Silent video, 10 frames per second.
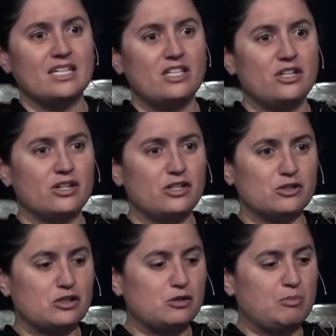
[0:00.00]
You're, you're
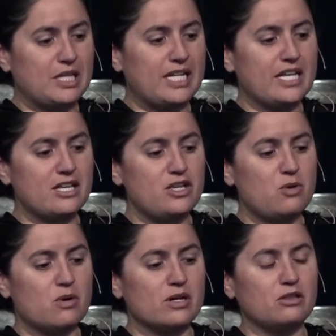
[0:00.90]
splitting
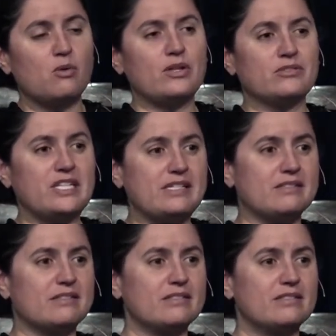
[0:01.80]
your
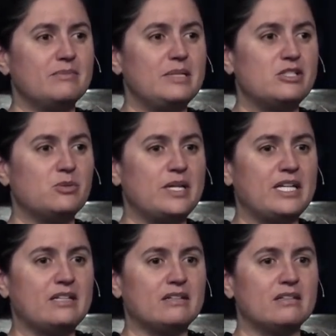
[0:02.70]
loyalties
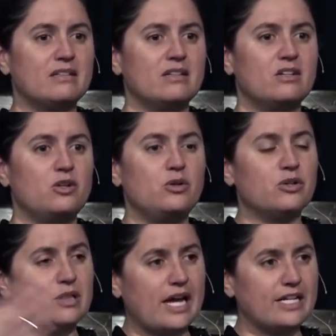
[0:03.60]
between who
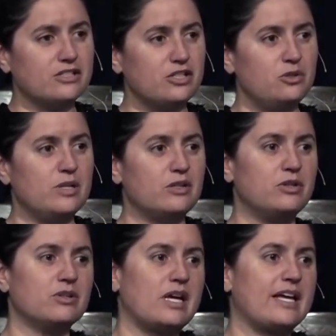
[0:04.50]
you're lying to and who
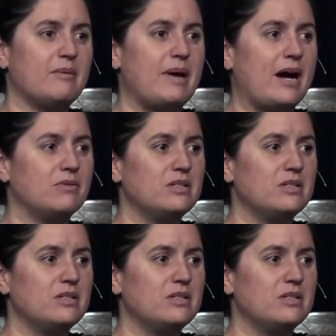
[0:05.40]
you're lying about.